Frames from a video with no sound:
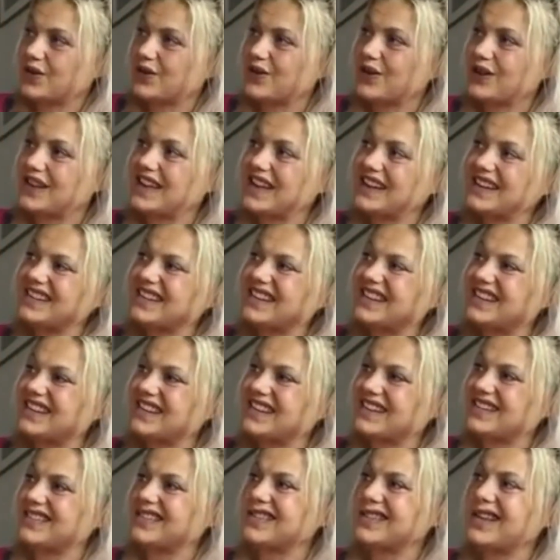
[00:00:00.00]
collecting
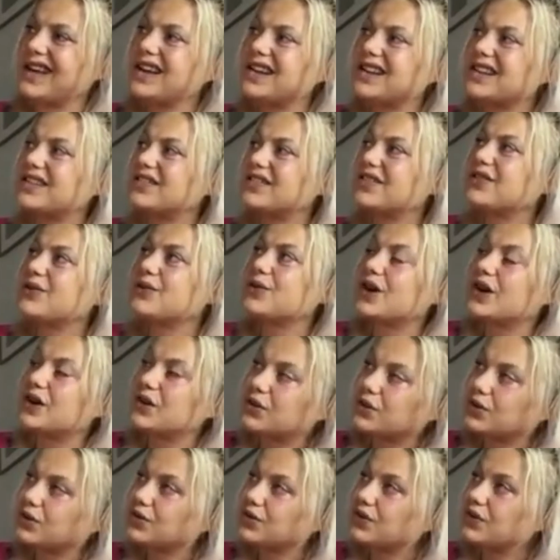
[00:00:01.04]
this knowledge to our
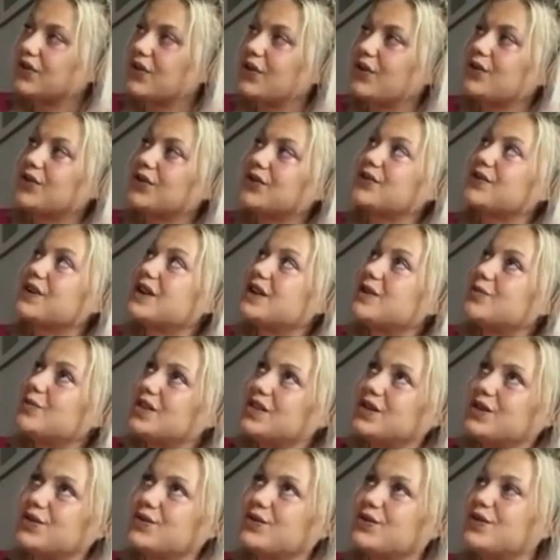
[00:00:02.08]
own soul stream
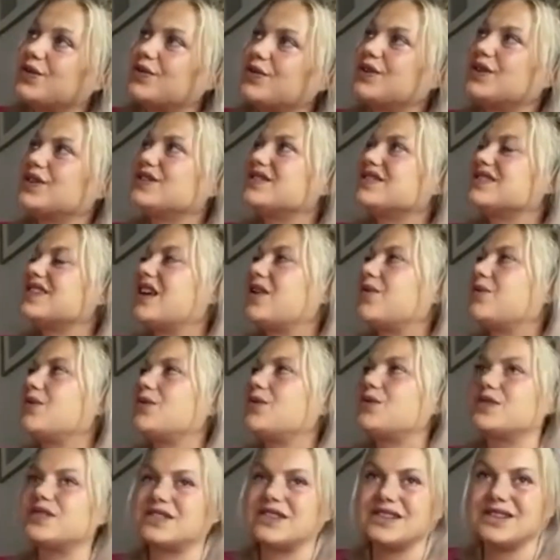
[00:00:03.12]
and the universe that
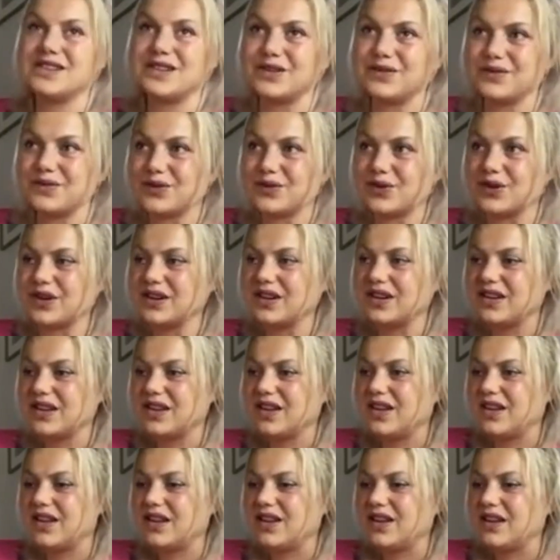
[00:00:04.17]
we were sent here for.
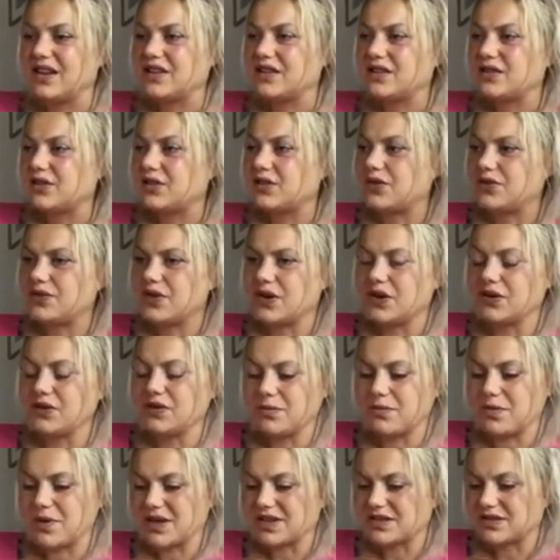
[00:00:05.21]
So the
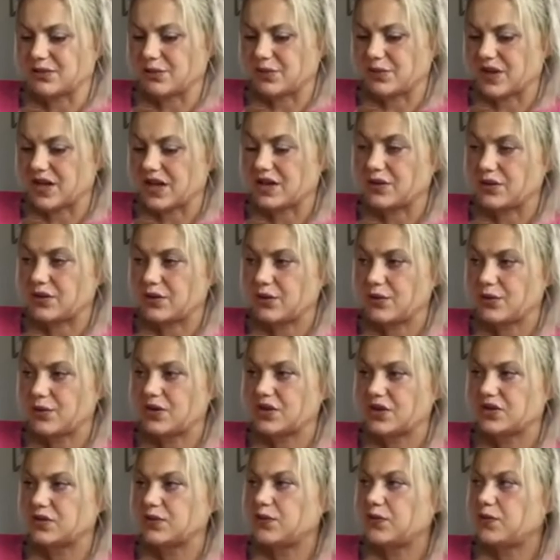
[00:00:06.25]
very best we can do
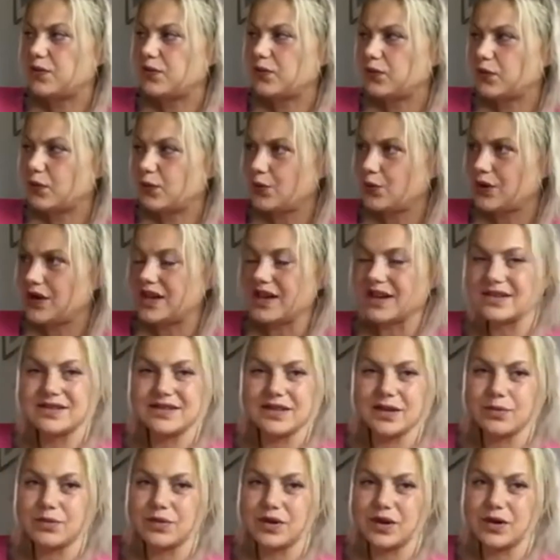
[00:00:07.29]
is fully
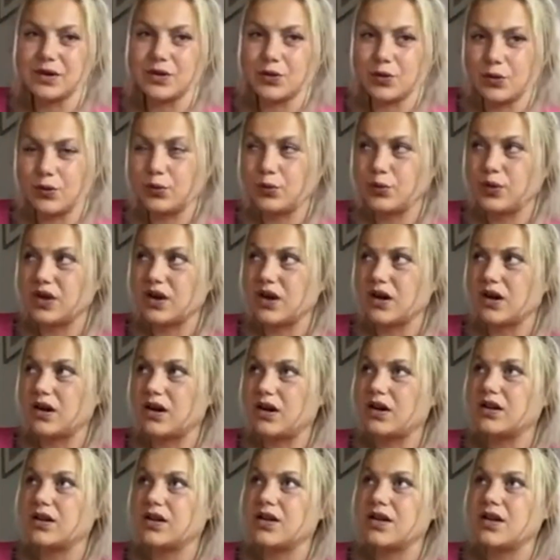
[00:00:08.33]
accepting who we
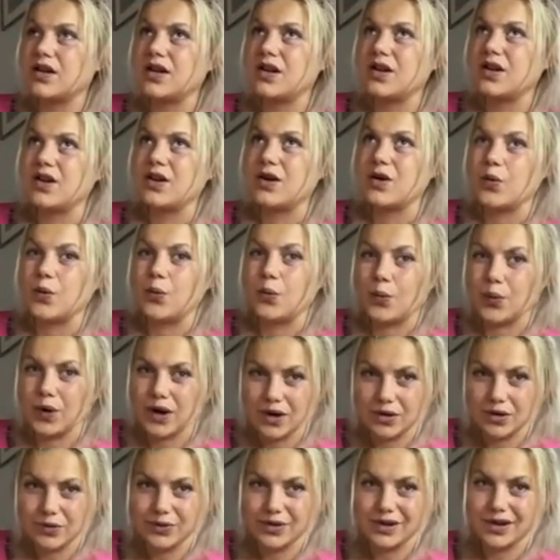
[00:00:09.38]
are,
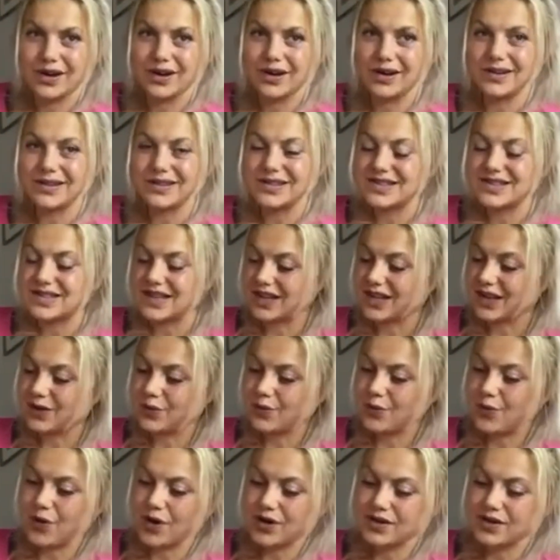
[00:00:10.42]
where we are, taking